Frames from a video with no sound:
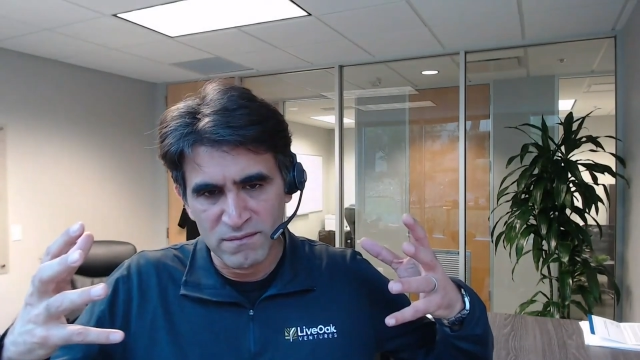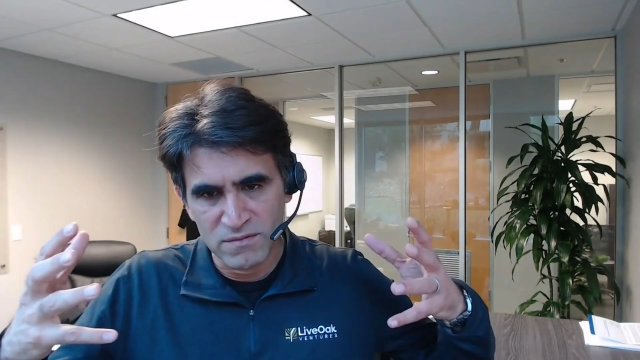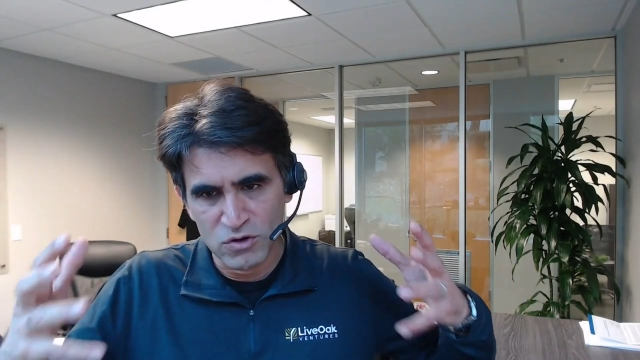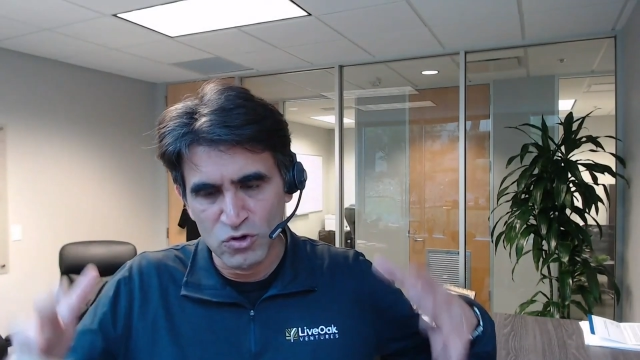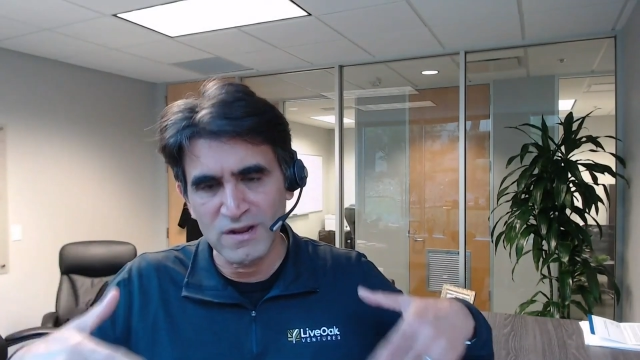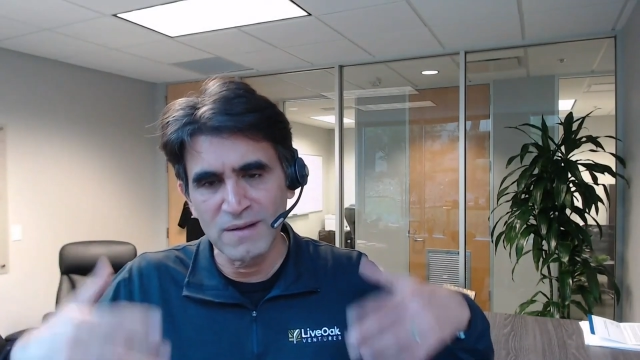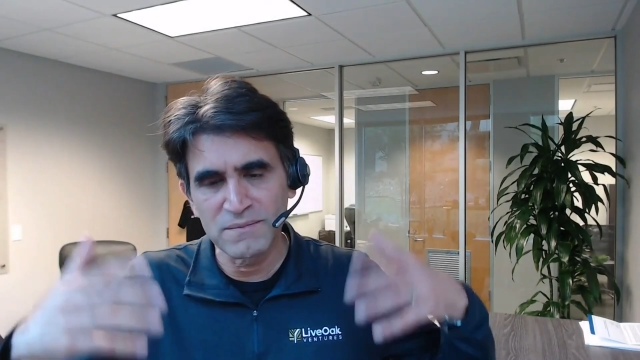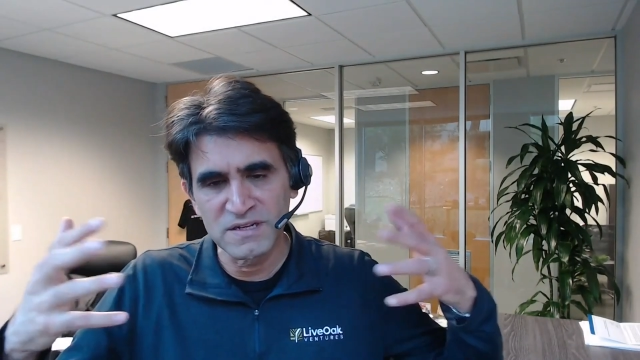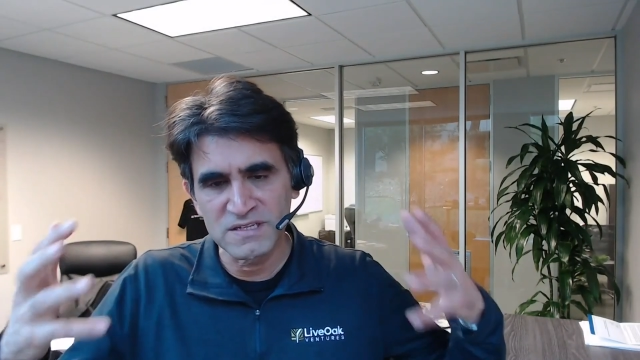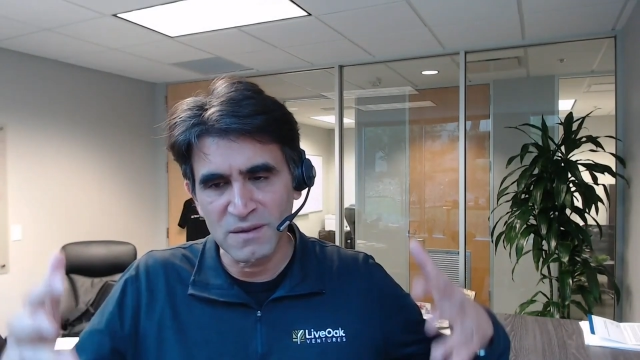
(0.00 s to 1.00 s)
good
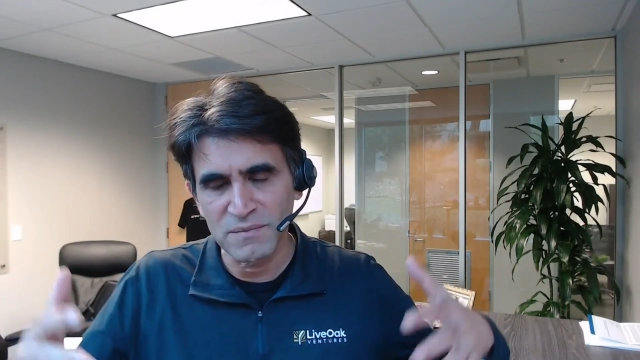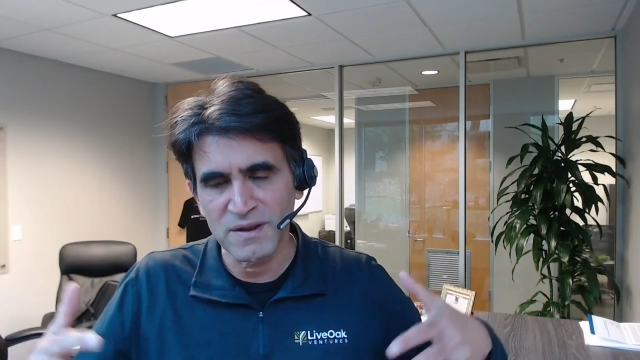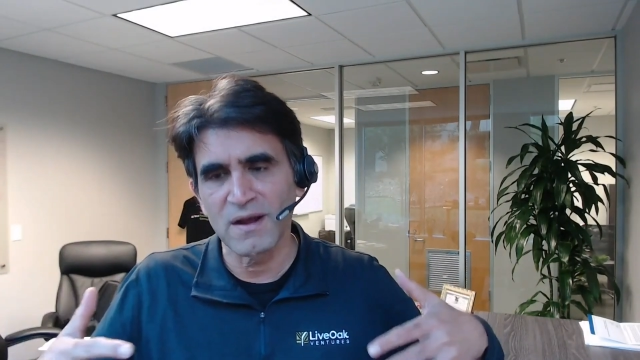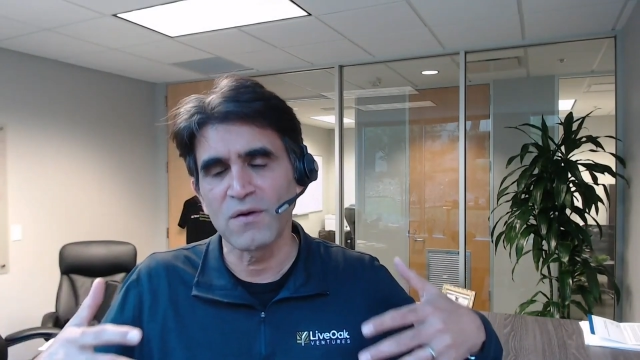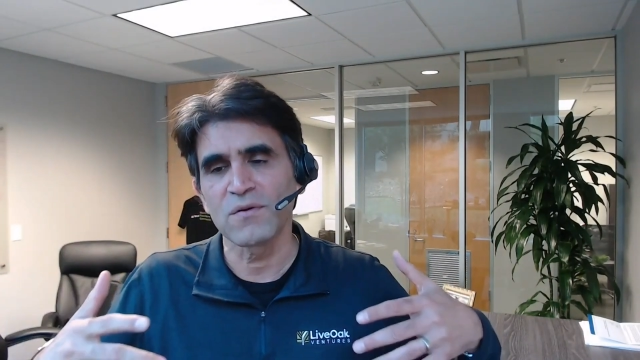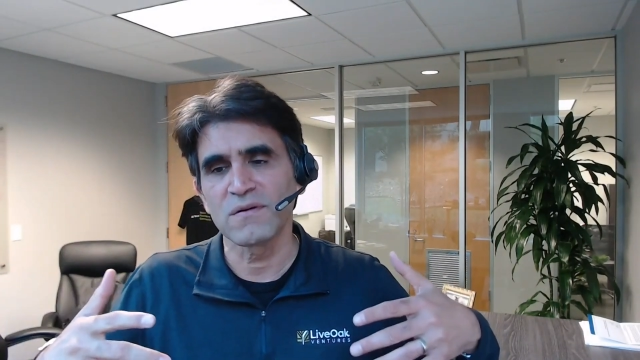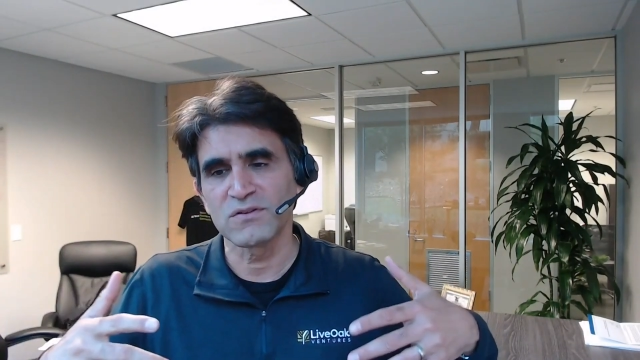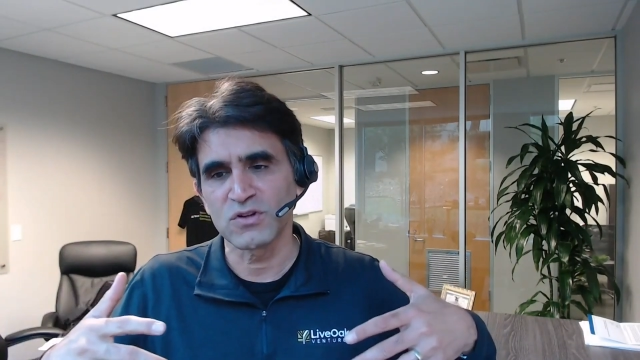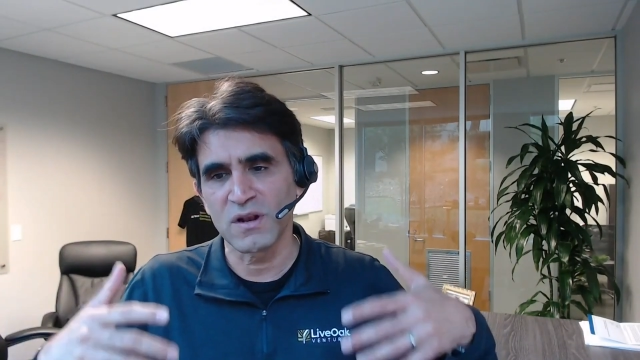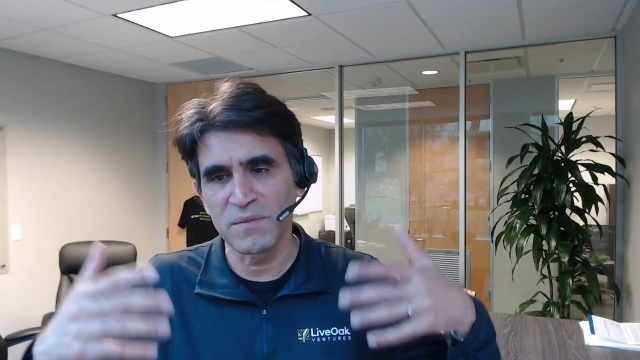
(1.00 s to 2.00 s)
companies coming out.
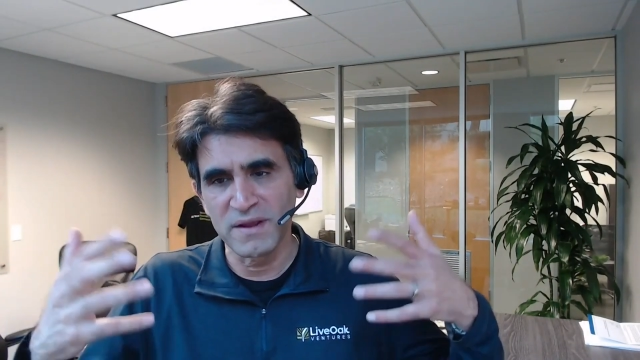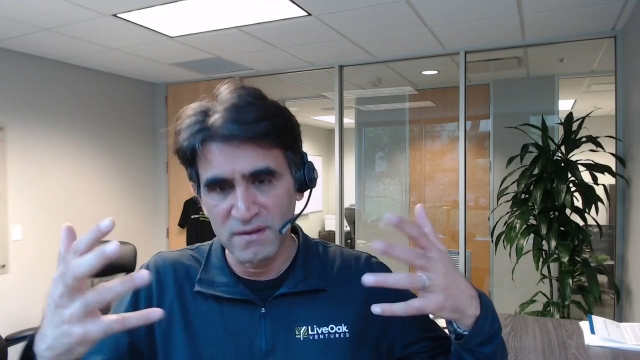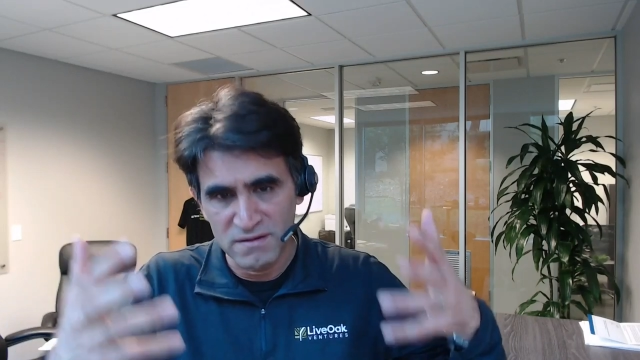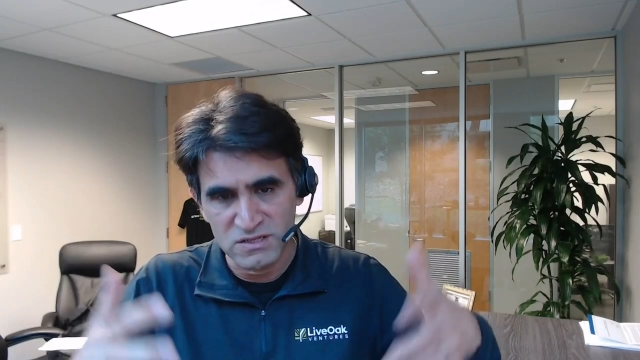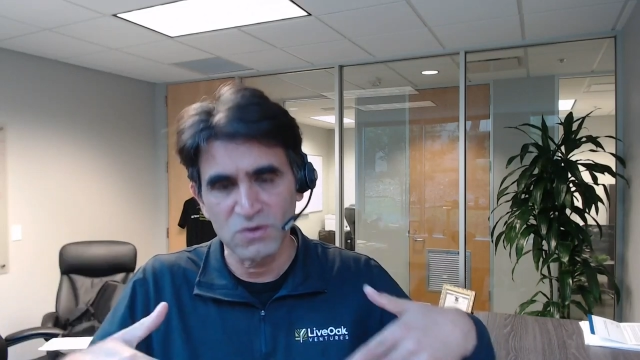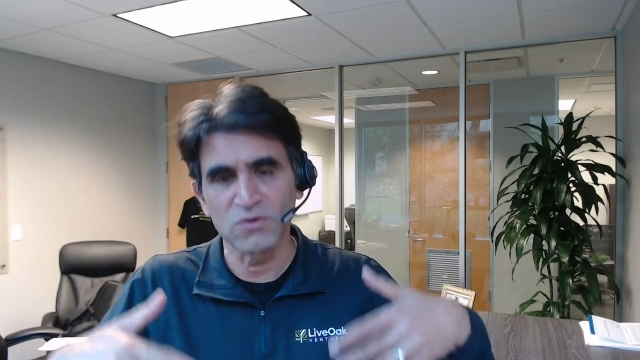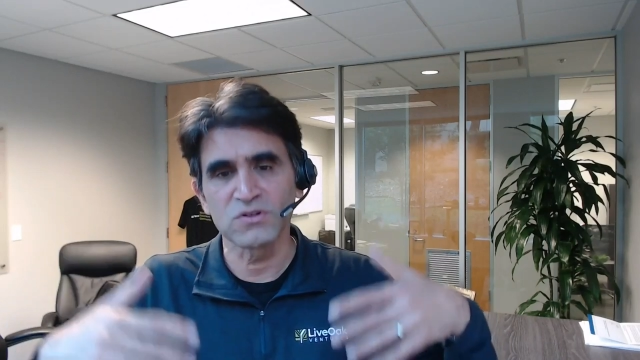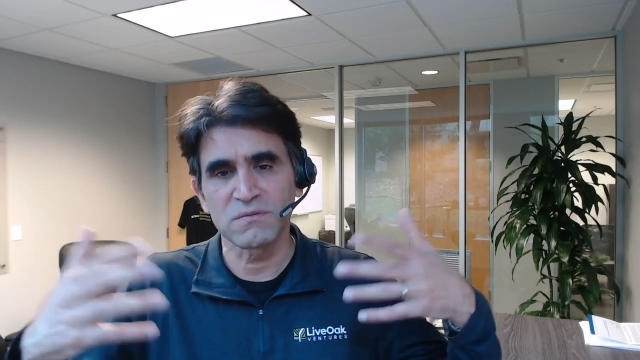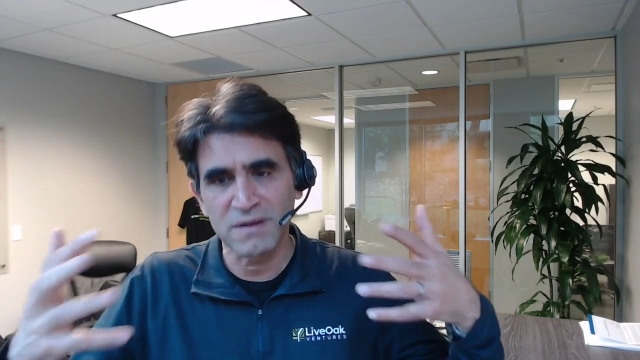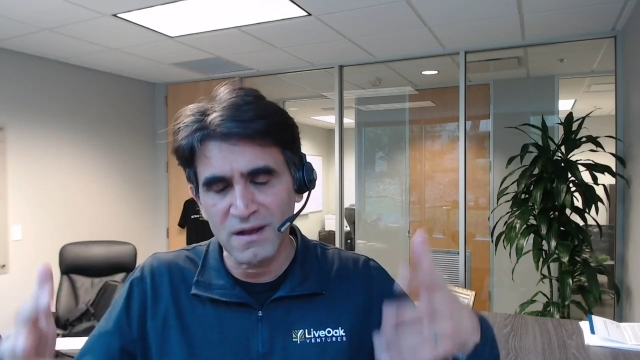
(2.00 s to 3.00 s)
So it'll be Discos
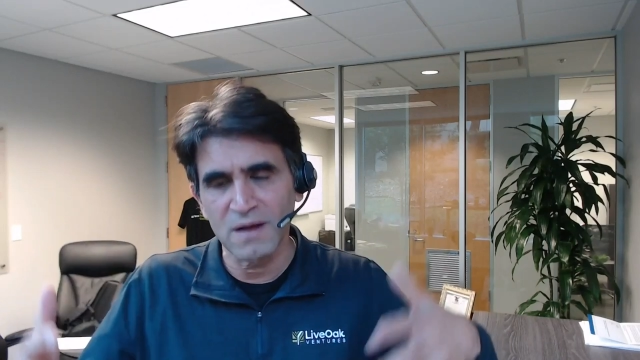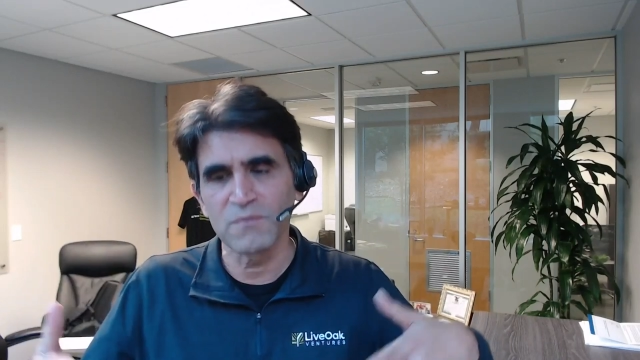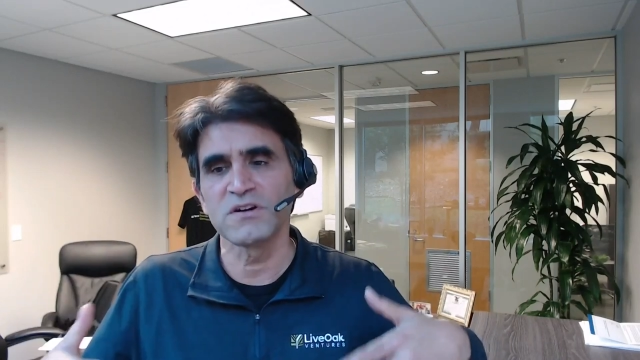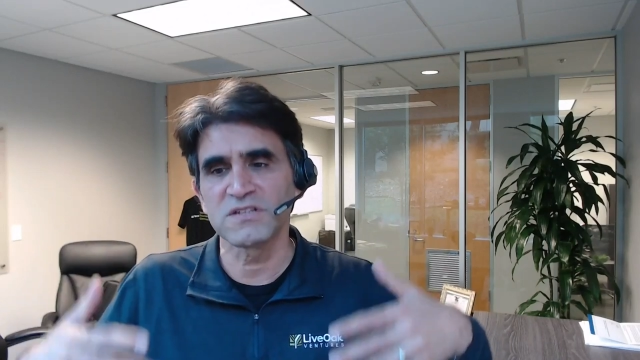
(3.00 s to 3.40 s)
and BigCommerce,